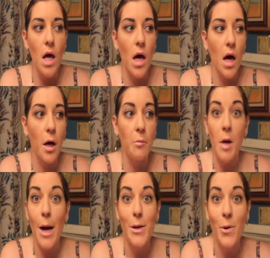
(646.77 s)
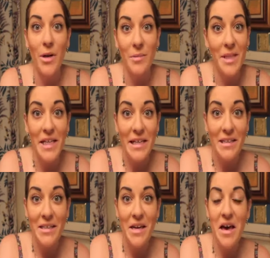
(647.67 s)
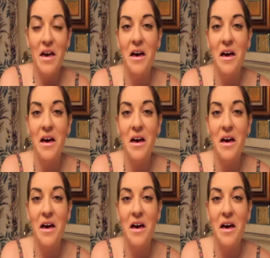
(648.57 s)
not going to be eaten